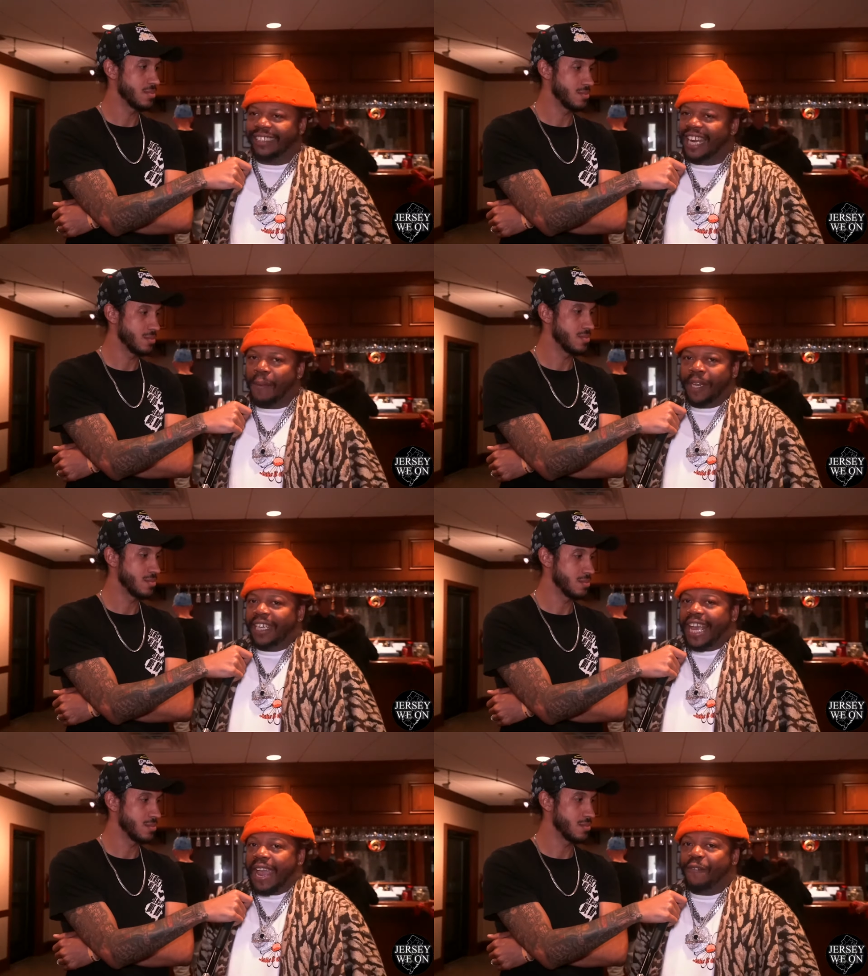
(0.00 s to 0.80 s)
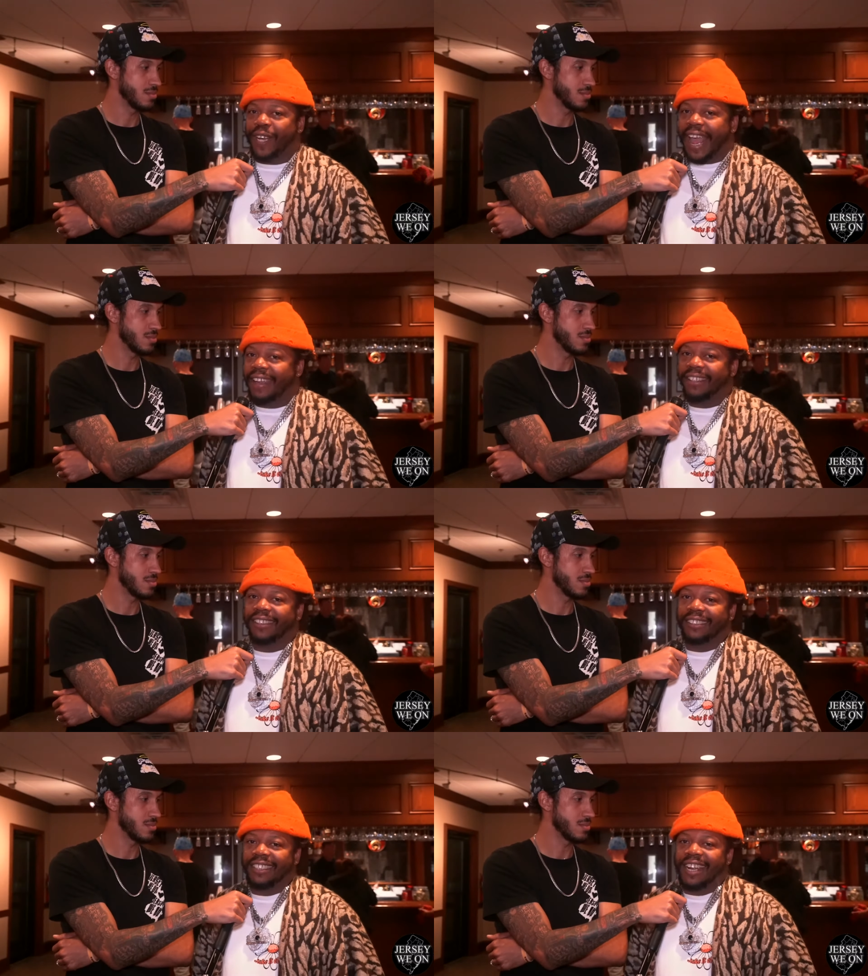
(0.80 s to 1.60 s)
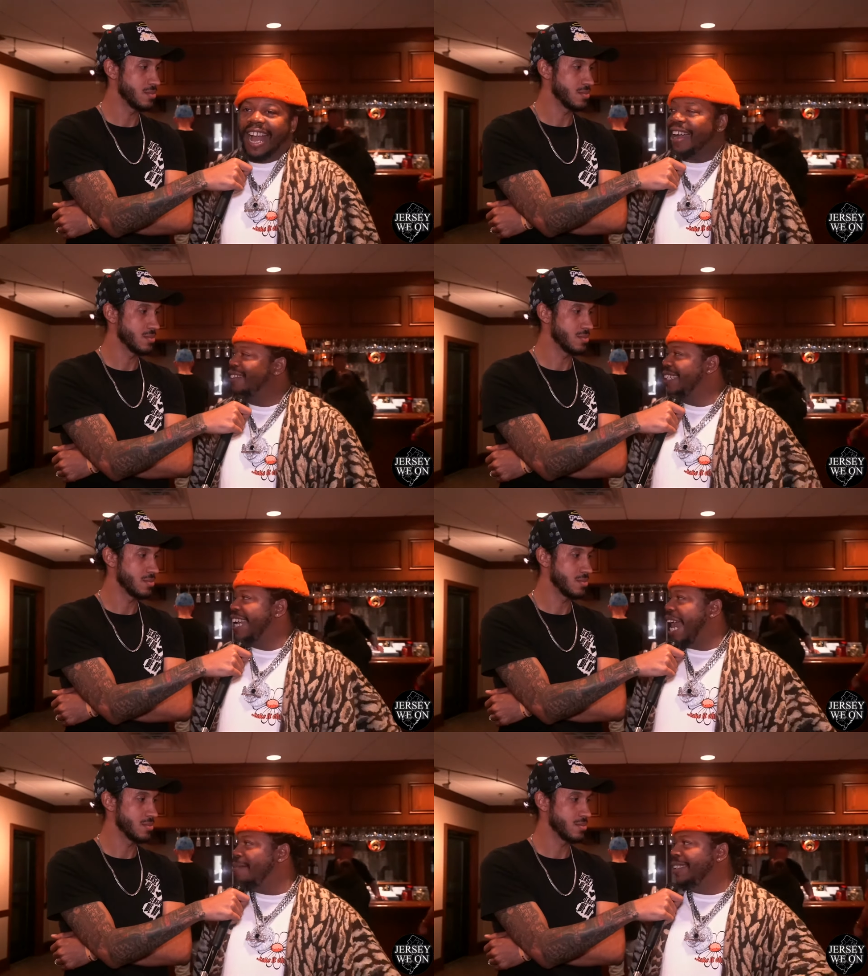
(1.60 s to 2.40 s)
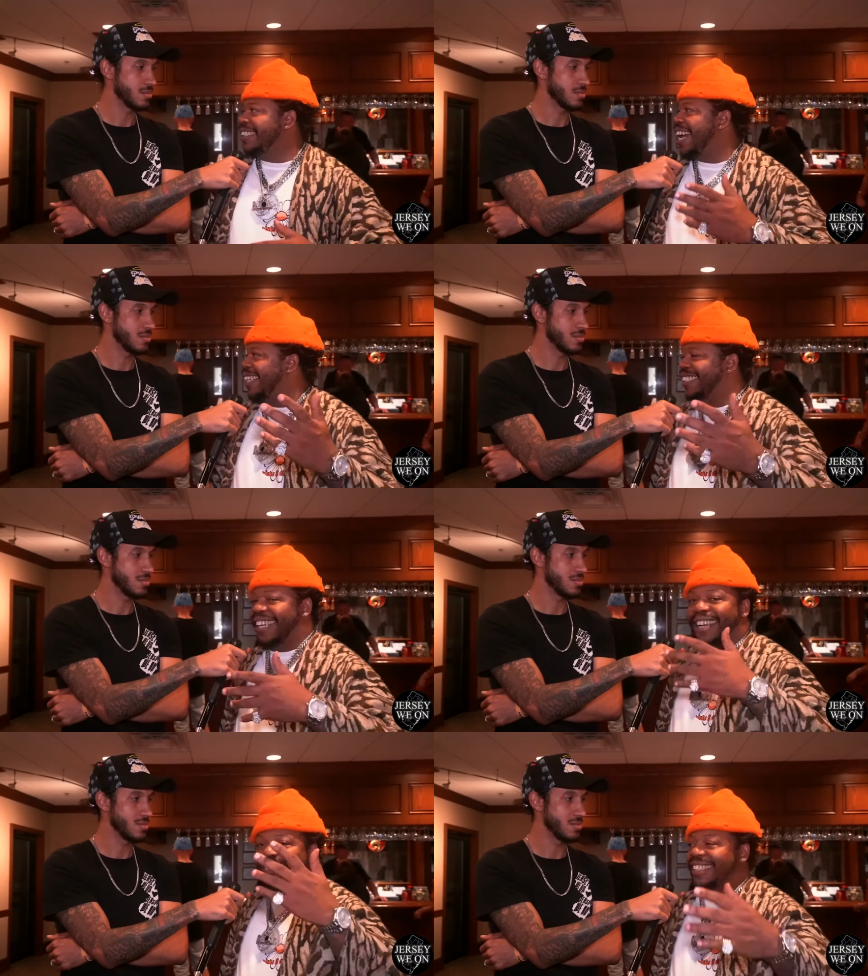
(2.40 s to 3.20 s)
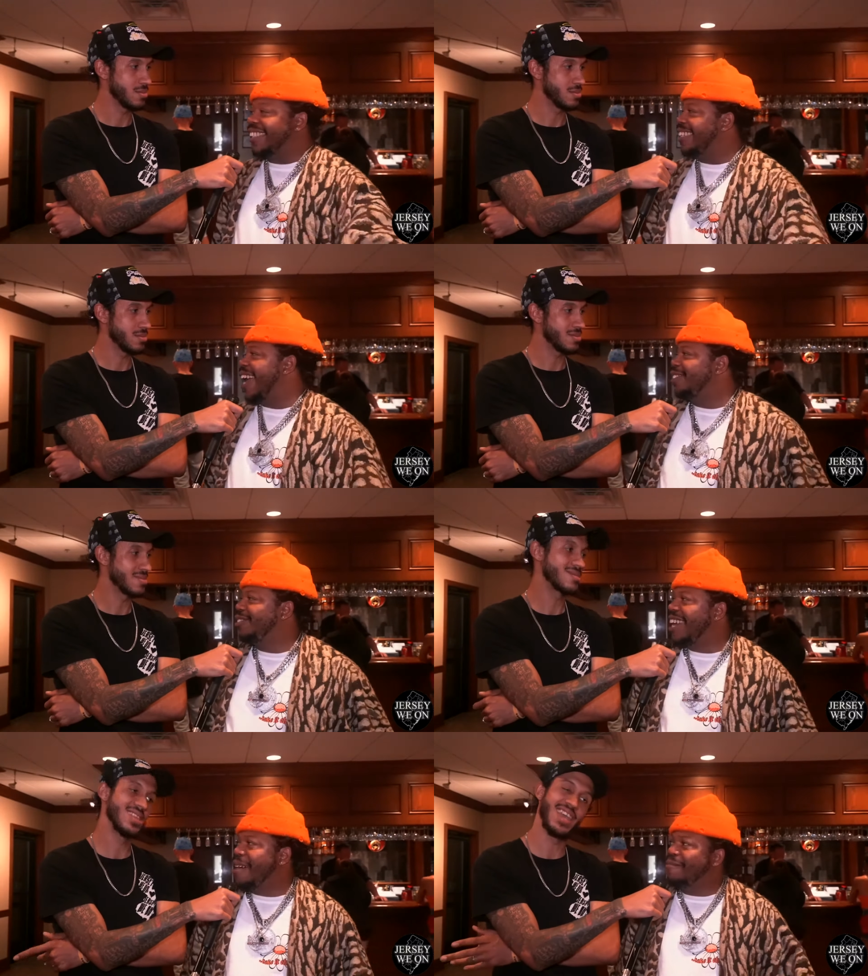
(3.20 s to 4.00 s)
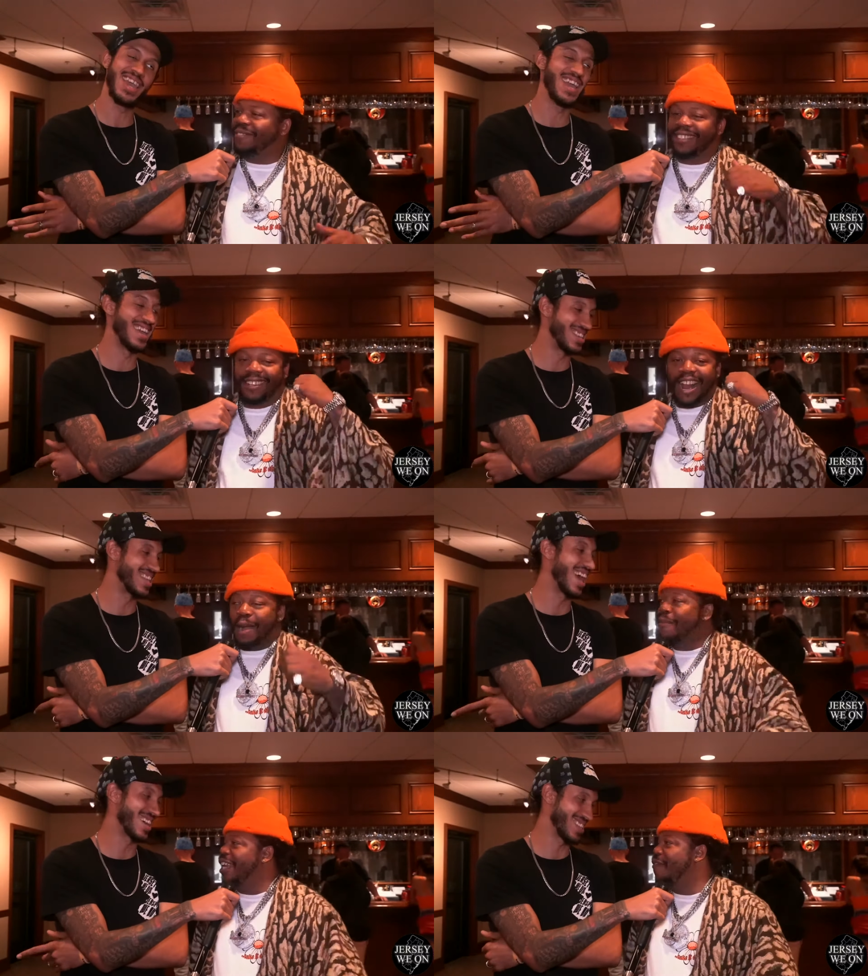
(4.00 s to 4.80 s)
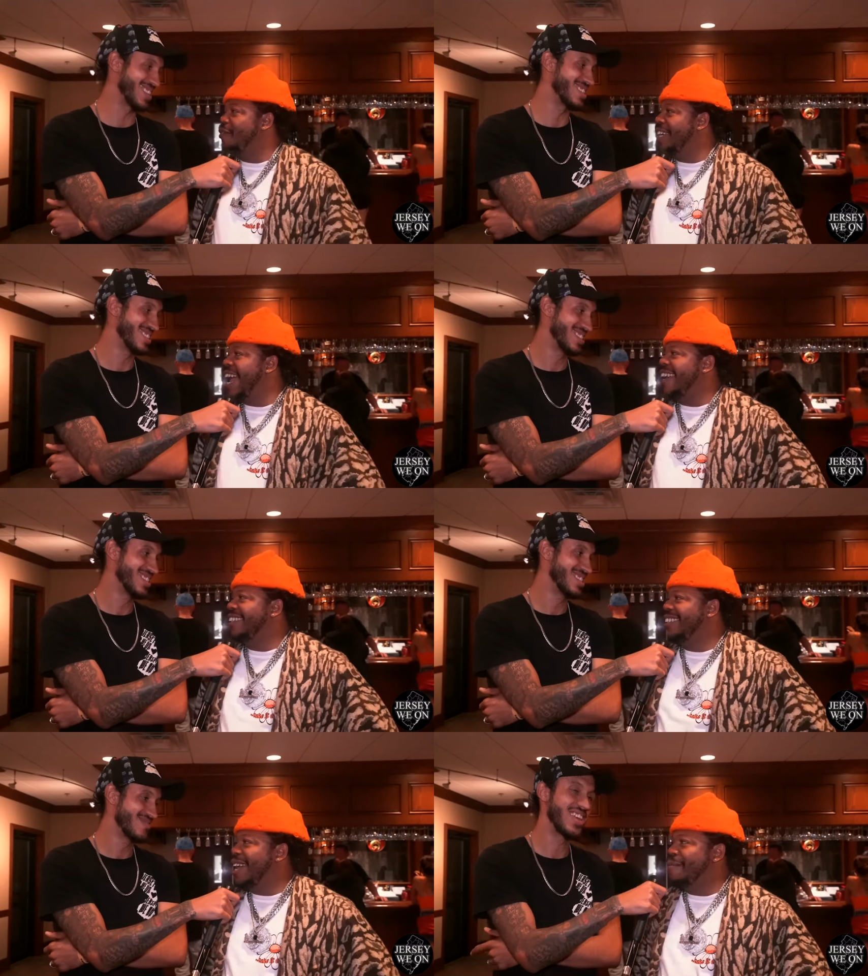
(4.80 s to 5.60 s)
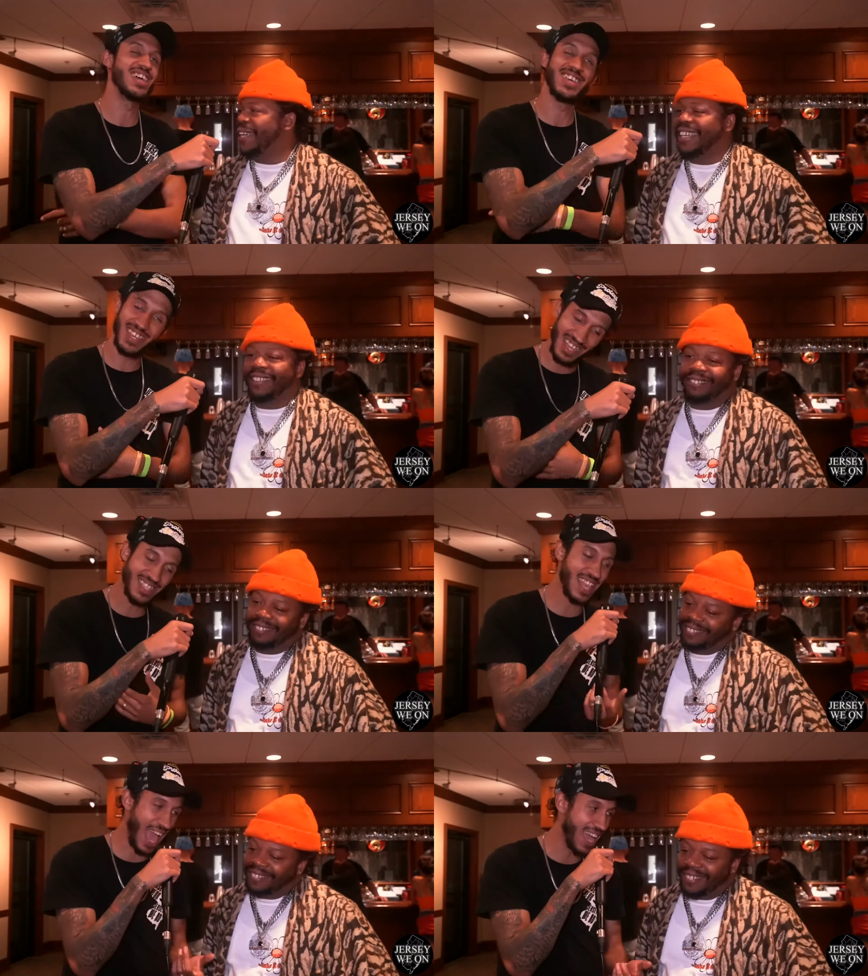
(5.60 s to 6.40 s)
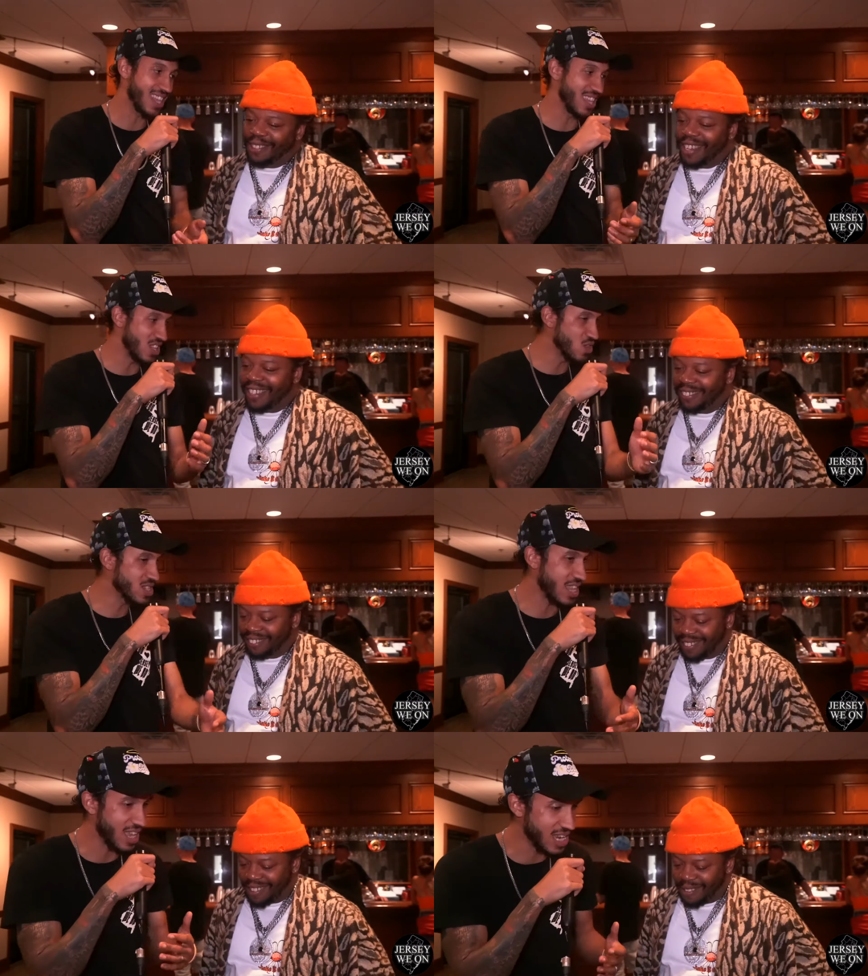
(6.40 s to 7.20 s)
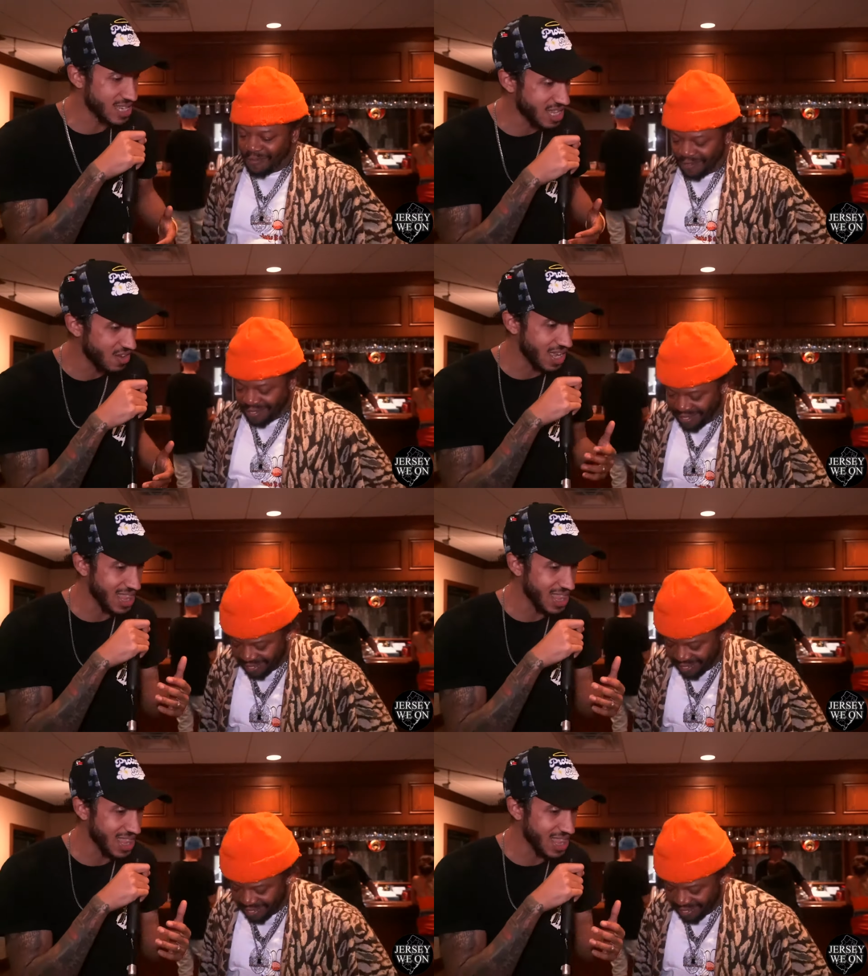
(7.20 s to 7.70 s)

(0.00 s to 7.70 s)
Speaker 1: it. I'm in the game for that. Uh, the cameras and everything else, that's extra. I'm, yeah, exactly. I'm in it for that. You know what I mean?
Speaker 2: Exactly. And you st- and there's still